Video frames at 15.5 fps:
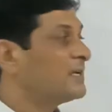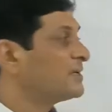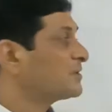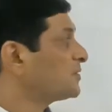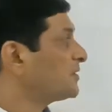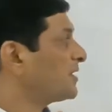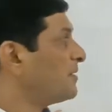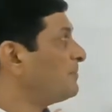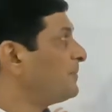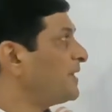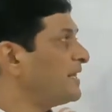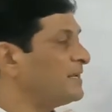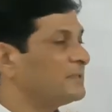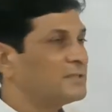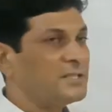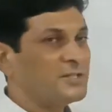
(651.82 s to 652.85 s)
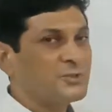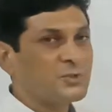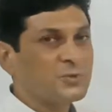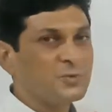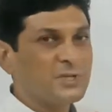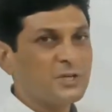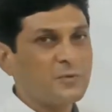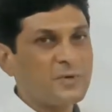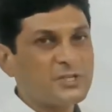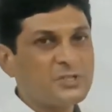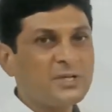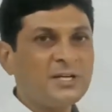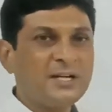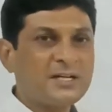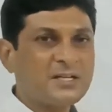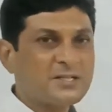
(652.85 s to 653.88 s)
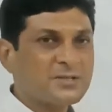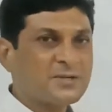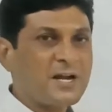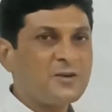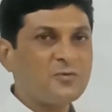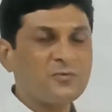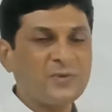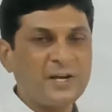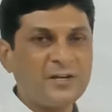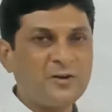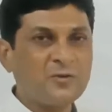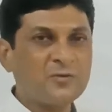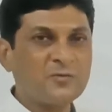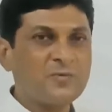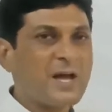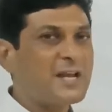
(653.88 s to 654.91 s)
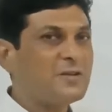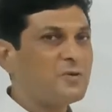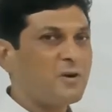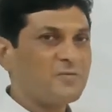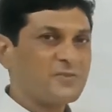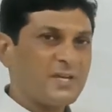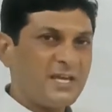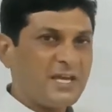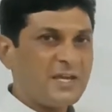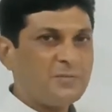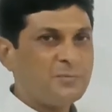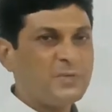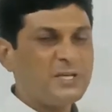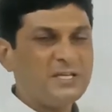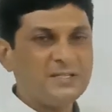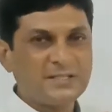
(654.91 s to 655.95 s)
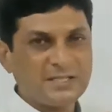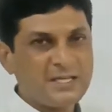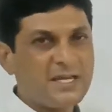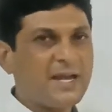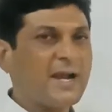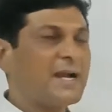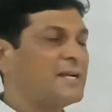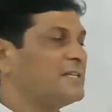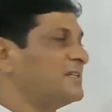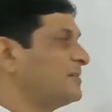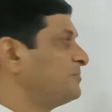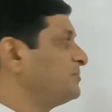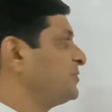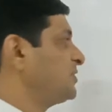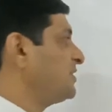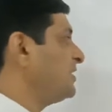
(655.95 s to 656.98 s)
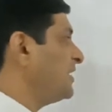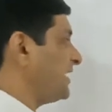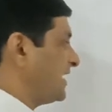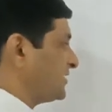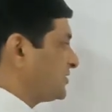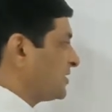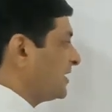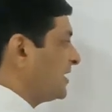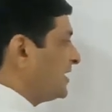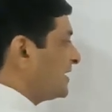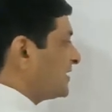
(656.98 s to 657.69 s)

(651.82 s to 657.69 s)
So comparing these two equations, let us try to find out value of a, b, c and f, g, h.